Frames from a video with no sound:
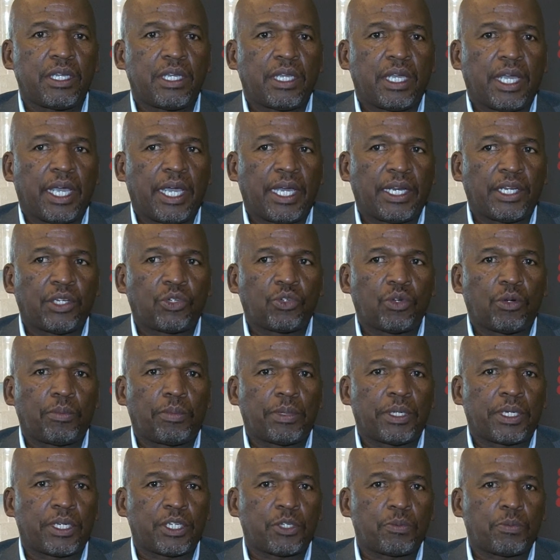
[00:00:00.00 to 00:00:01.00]
and it will be
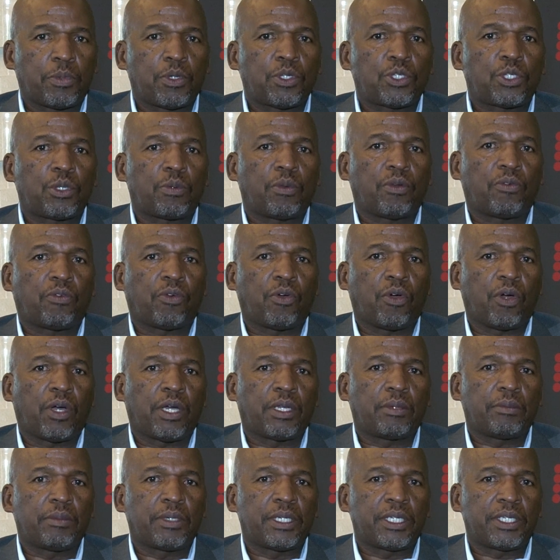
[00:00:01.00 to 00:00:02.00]
responsible for
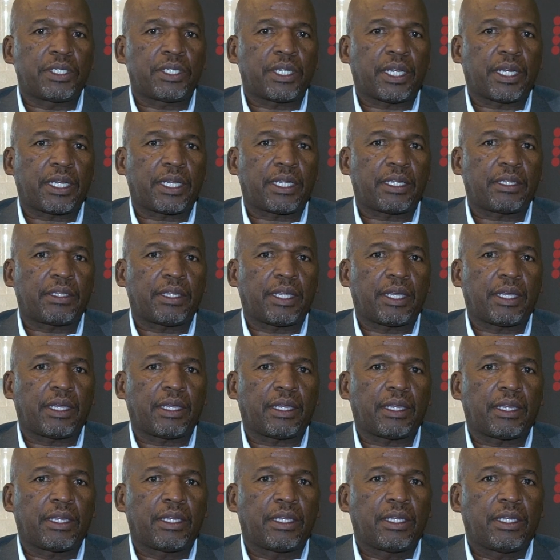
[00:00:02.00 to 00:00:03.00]
administering the
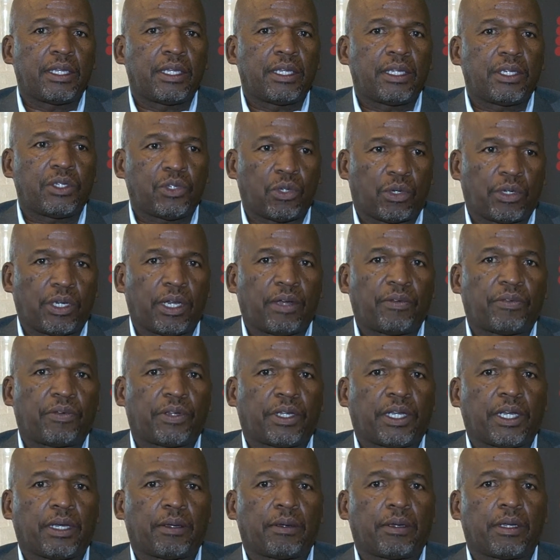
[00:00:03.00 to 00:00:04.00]

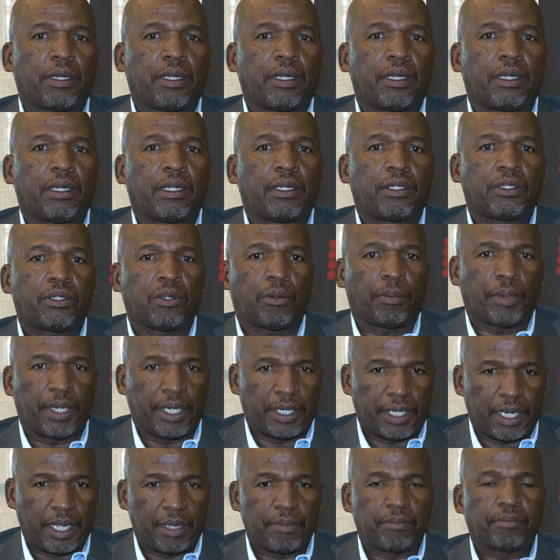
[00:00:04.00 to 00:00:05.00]
.Africa domain
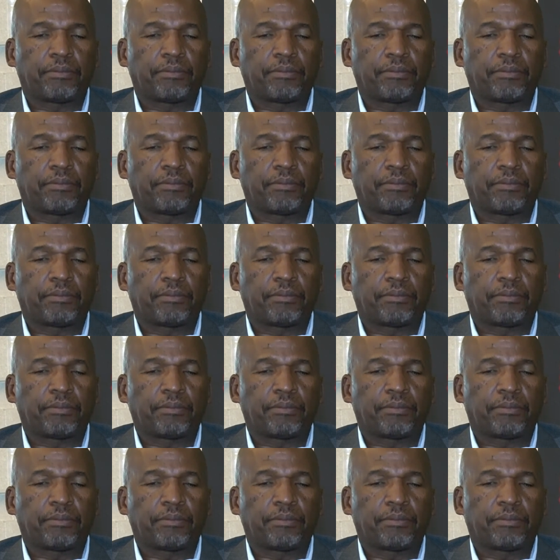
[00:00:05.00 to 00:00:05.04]
name.